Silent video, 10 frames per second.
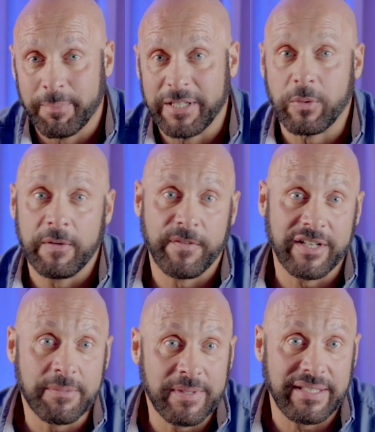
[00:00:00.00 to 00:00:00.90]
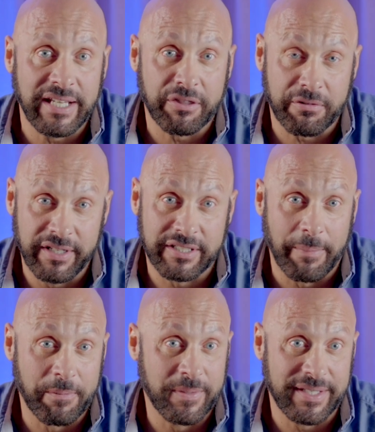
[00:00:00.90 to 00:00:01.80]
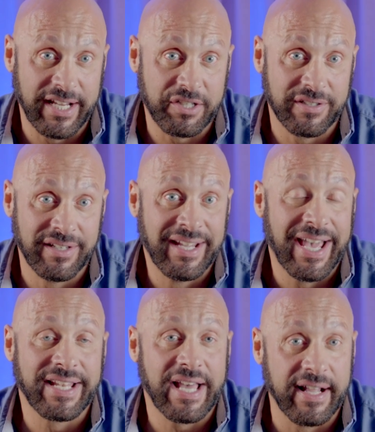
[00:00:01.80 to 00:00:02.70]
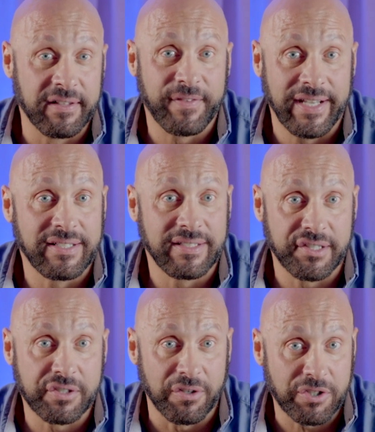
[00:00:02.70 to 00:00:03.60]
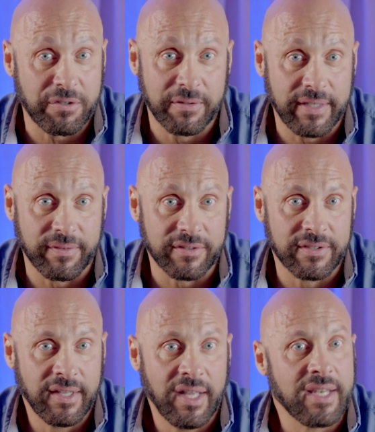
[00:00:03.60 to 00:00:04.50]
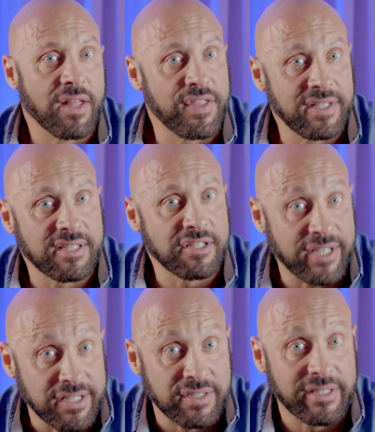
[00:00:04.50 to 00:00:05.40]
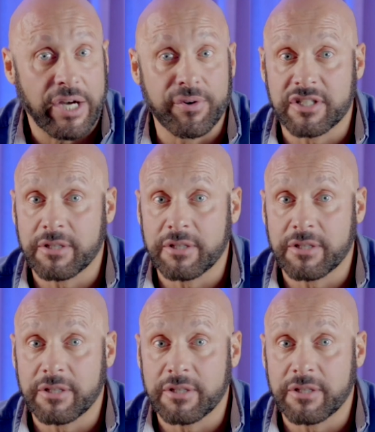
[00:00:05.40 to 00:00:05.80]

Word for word: between vitamin D3 supplementation and elevated testosterone levels. Now, this suggests that our